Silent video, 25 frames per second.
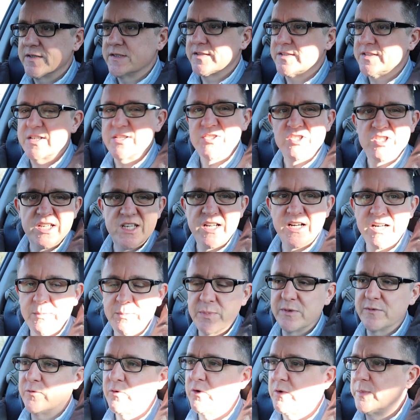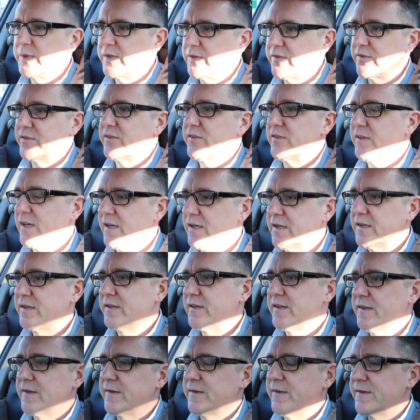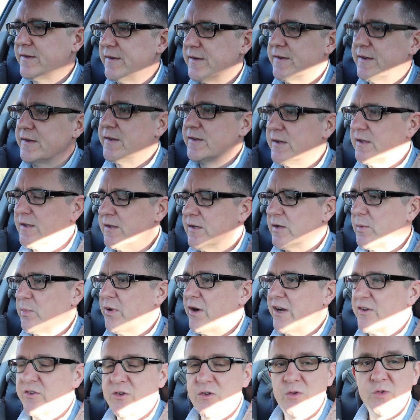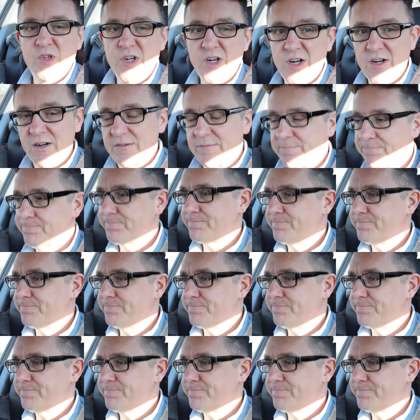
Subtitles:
essentially high-performance practical car.